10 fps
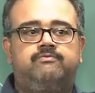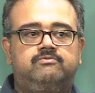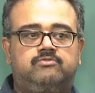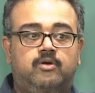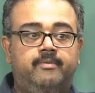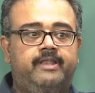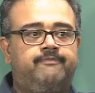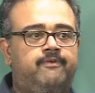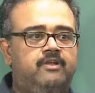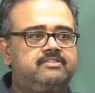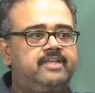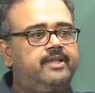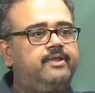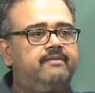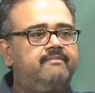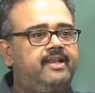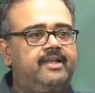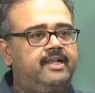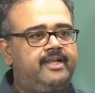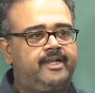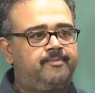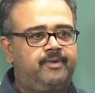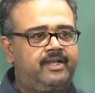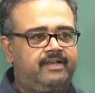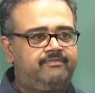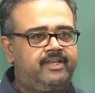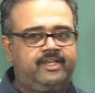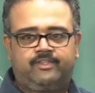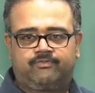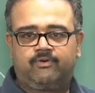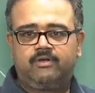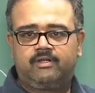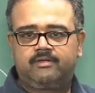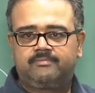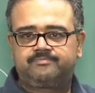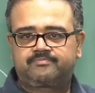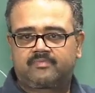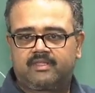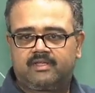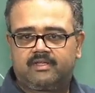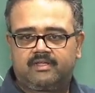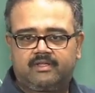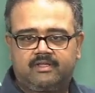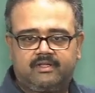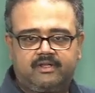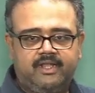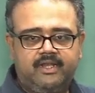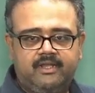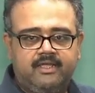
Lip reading: so many folds that you have very little data point left in each fold, right,